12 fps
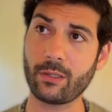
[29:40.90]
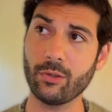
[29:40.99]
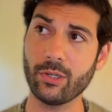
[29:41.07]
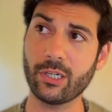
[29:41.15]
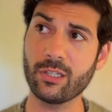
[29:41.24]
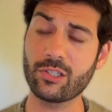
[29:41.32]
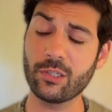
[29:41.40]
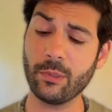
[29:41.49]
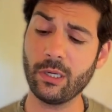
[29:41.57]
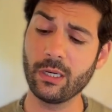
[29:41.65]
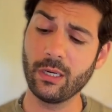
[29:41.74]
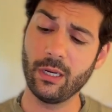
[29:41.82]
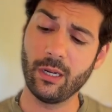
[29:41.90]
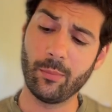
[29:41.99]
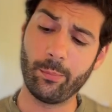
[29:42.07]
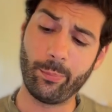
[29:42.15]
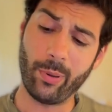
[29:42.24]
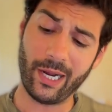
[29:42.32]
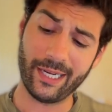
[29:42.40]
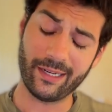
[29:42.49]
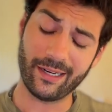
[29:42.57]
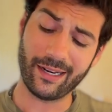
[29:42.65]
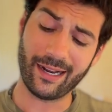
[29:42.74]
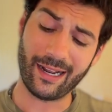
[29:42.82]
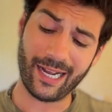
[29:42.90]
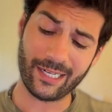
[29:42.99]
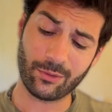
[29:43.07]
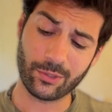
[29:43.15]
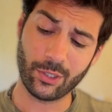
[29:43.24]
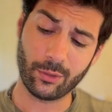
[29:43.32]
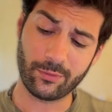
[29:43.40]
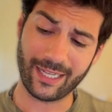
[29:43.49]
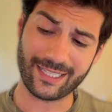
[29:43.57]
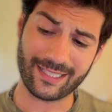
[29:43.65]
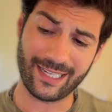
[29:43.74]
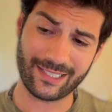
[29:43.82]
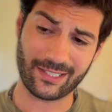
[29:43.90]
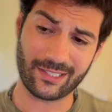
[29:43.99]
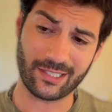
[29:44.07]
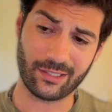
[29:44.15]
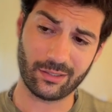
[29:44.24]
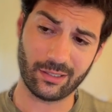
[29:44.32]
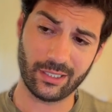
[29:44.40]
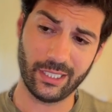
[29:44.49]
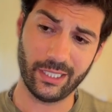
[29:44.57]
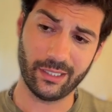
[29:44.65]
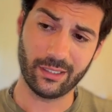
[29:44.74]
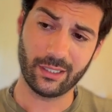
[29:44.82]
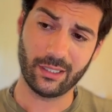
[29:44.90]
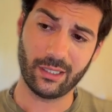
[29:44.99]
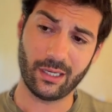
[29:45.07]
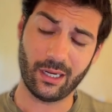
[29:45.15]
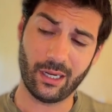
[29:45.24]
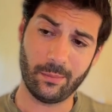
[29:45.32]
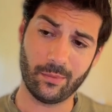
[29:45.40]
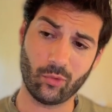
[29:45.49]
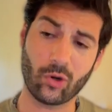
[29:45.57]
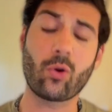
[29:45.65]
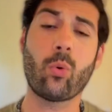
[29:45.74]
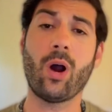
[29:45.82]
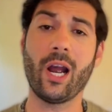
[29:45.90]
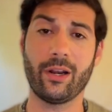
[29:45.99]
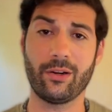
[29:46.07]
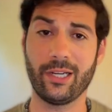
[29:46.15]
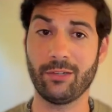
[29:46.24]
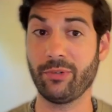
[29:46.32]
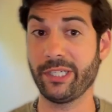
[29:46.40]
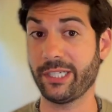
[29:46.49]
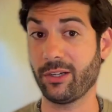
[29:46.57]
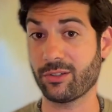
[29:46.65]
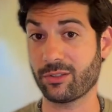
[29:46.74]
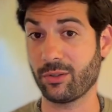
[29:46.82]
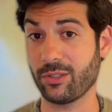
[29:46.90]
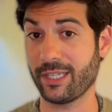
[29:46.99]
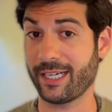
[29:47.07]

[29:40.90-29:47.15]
or a consumer. But I don't know if that's necessarily um, required in retail stores.